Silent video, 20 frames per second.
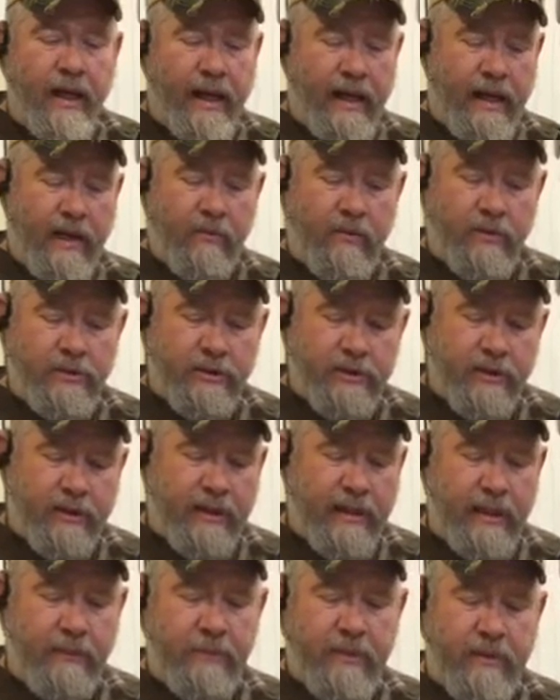And I want you to
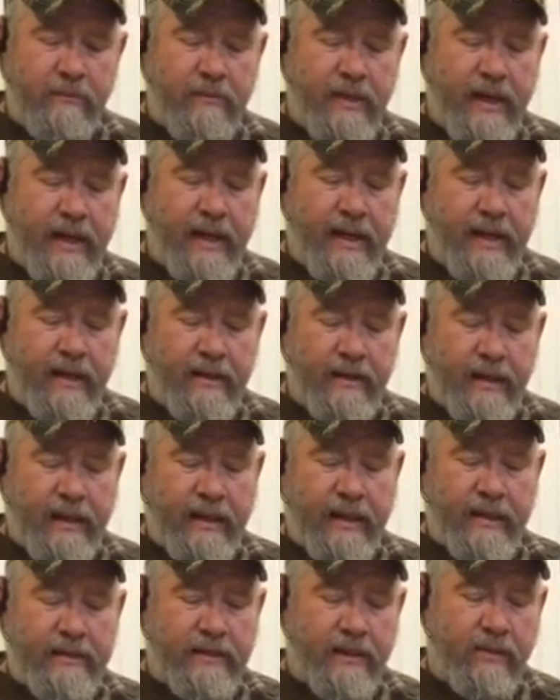keep in mind,
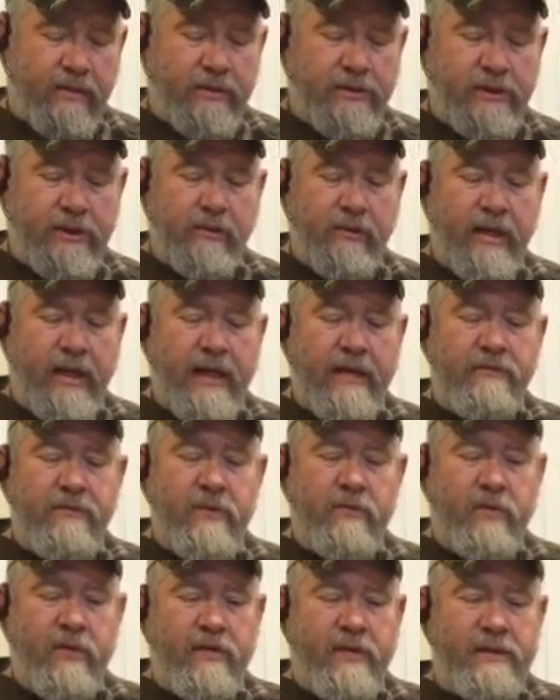like I told you,
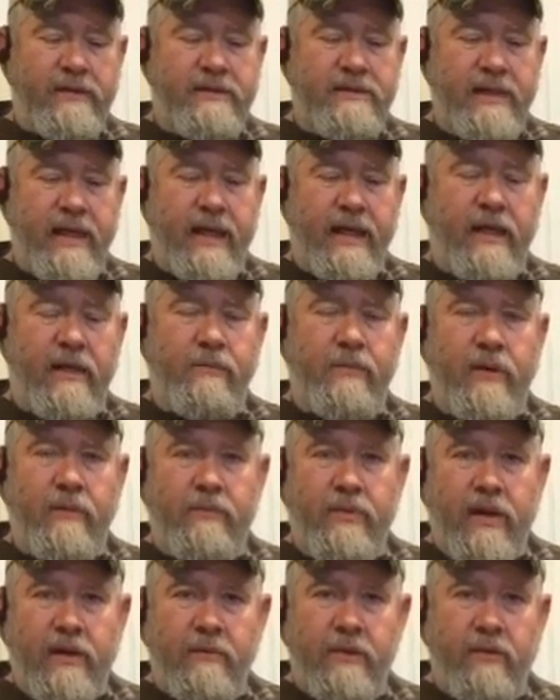even with this setup, I'm
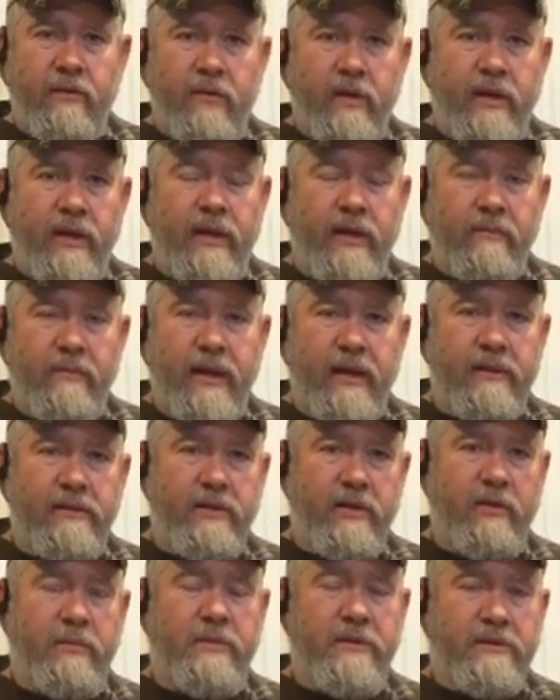probably running about a
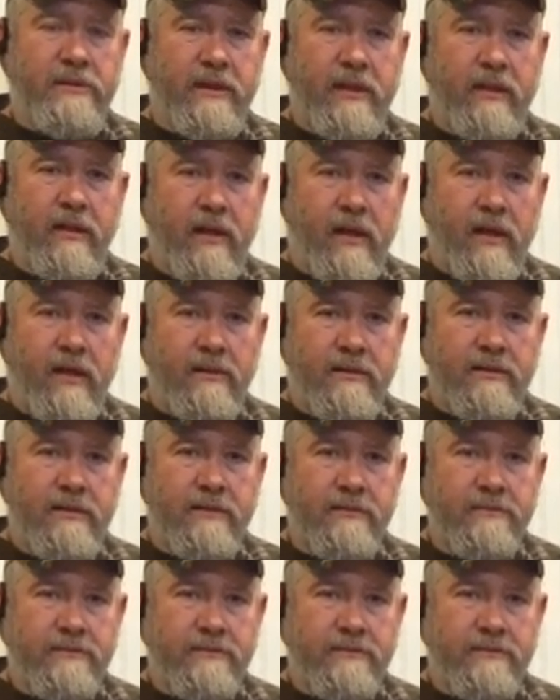2% loss.